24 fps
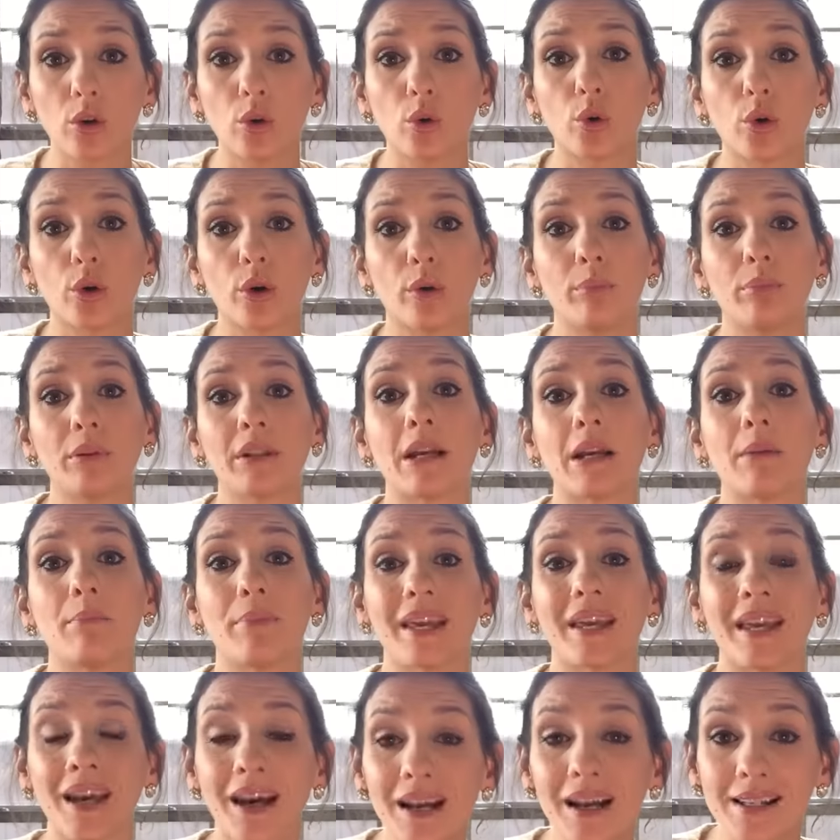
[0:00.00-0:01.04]
her horribly
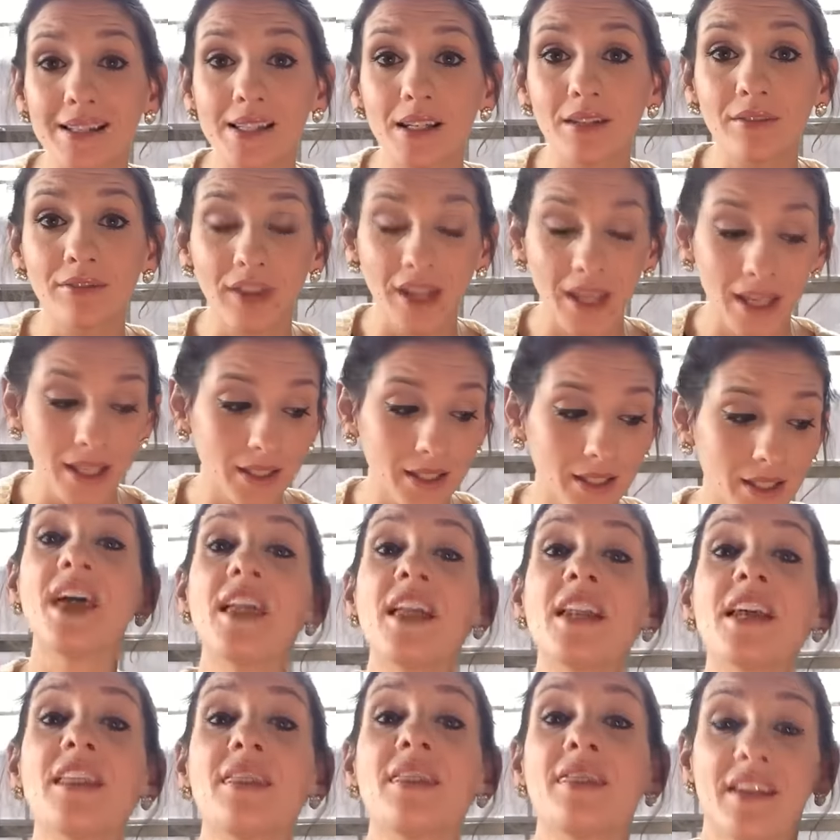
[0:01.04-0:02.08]
because of it.
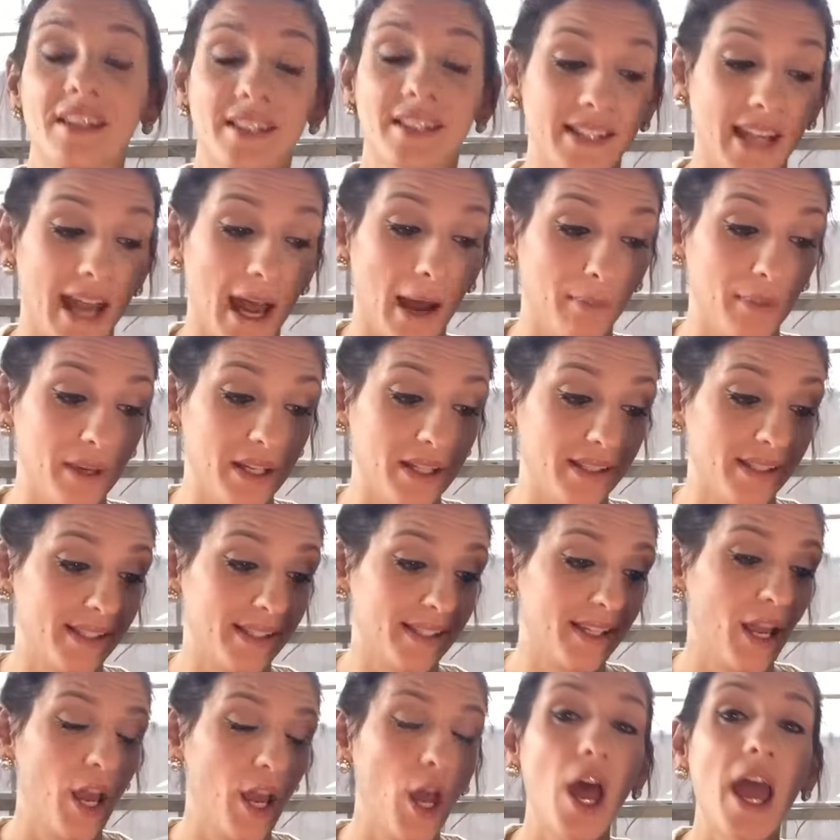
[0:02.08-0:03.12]
Then this
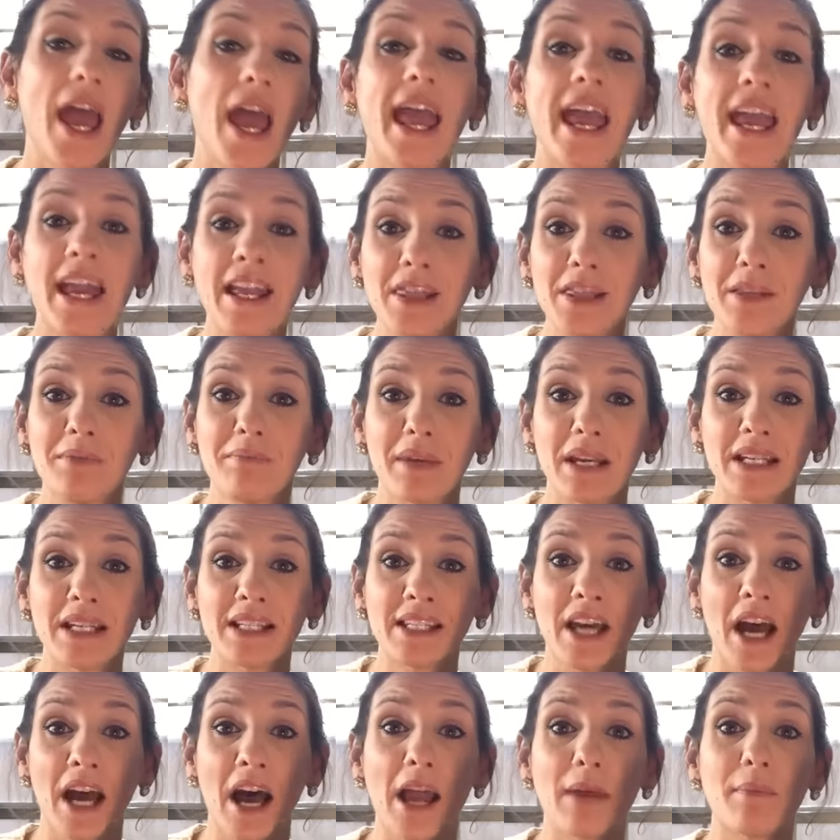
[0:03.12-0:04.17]
happens. In the
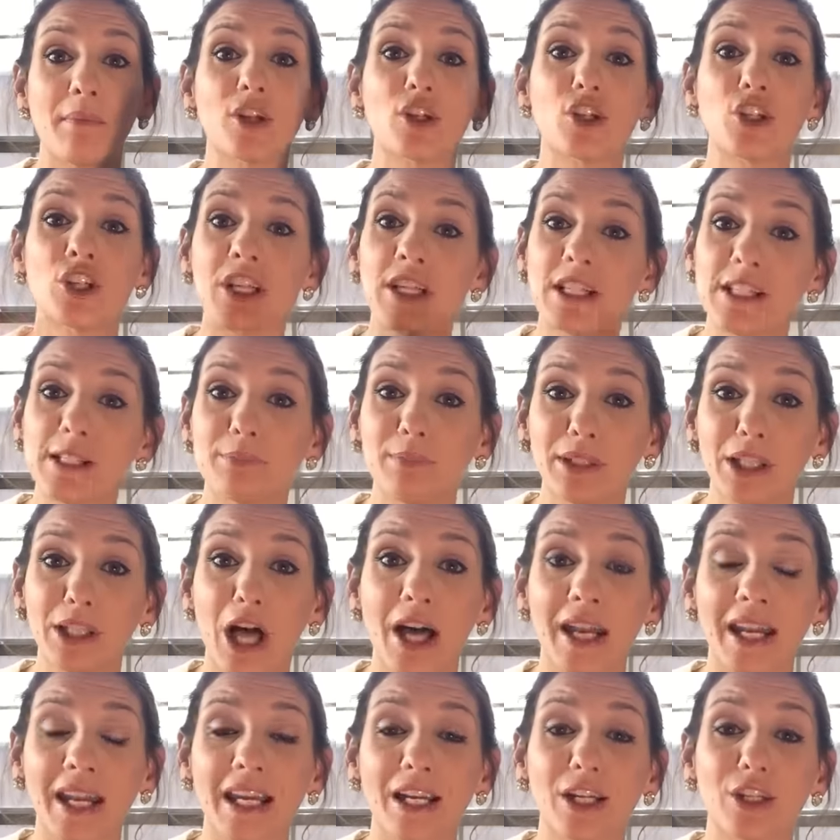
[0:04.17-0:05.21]
meantime, she is
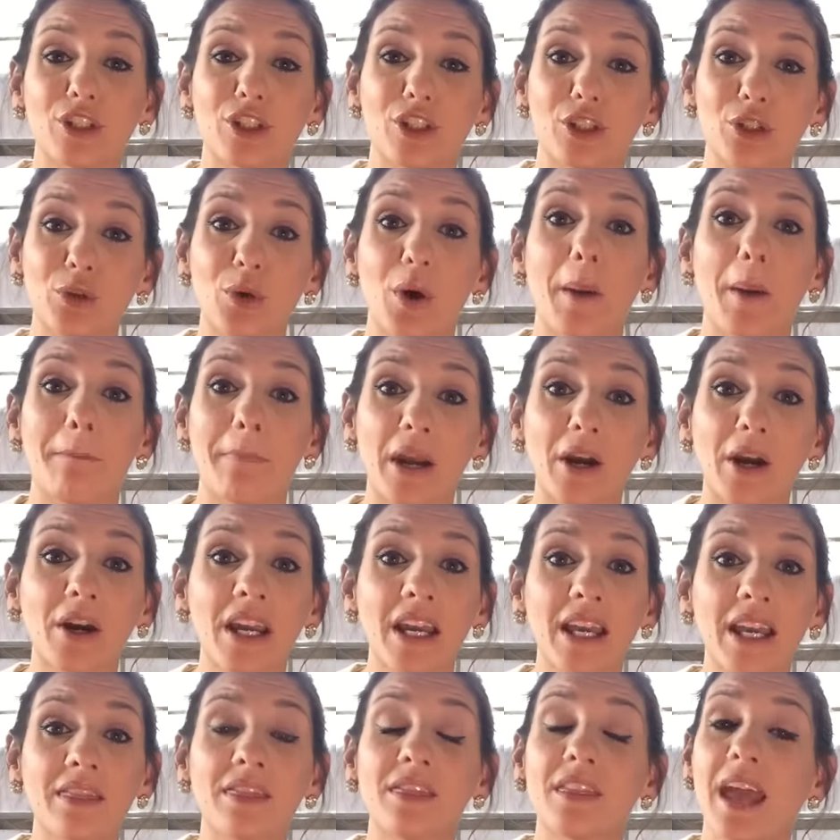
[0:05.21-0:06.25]
plotting to
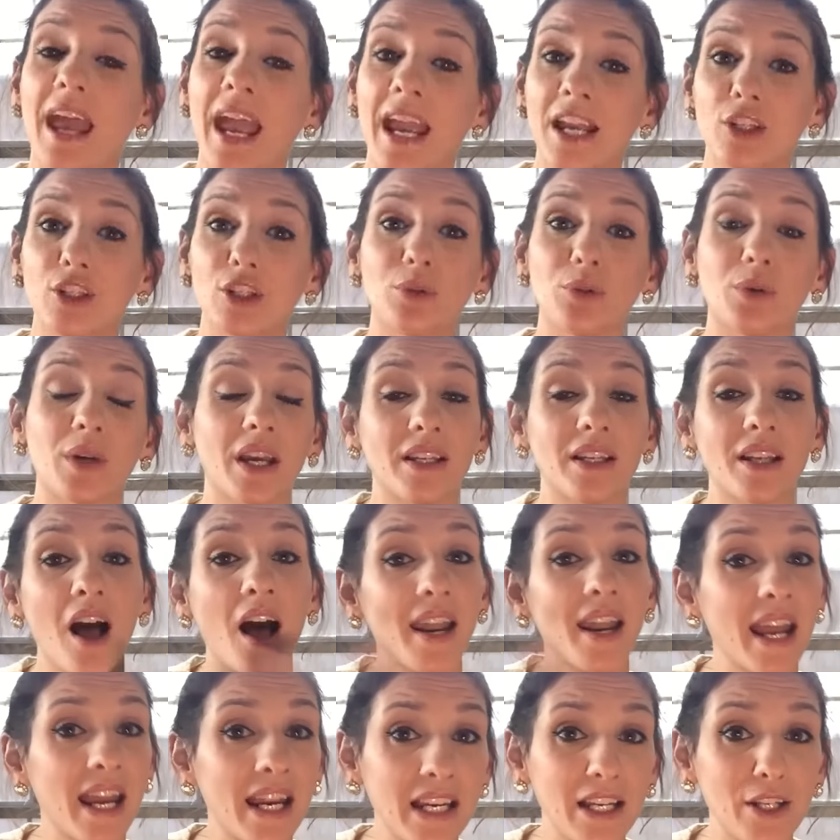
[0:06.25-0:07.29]
marry a duke, and
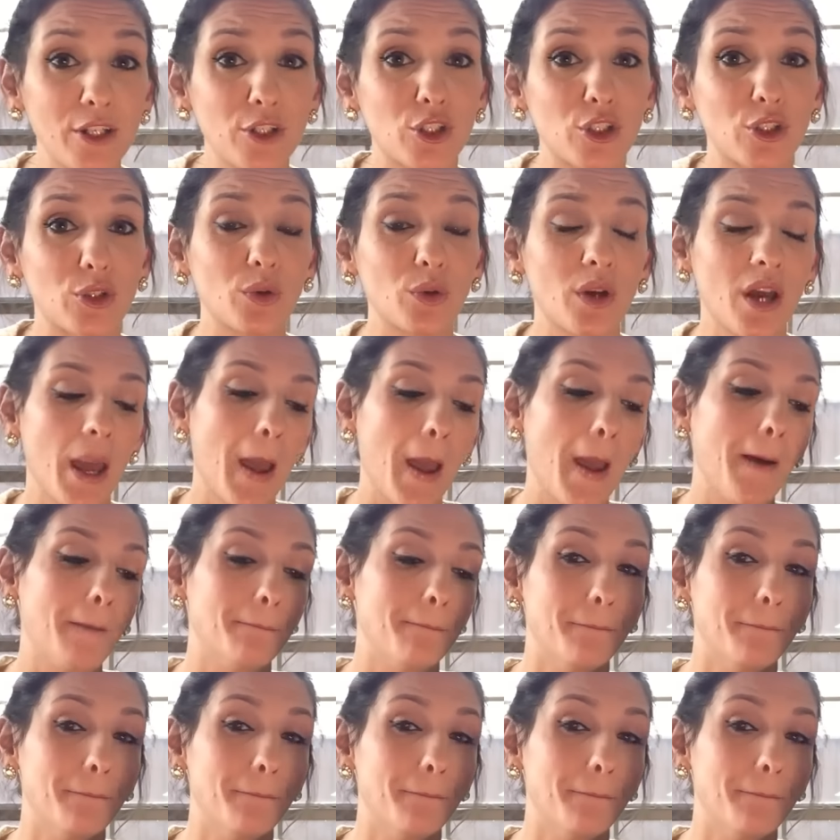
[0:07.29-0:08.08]
not any duke,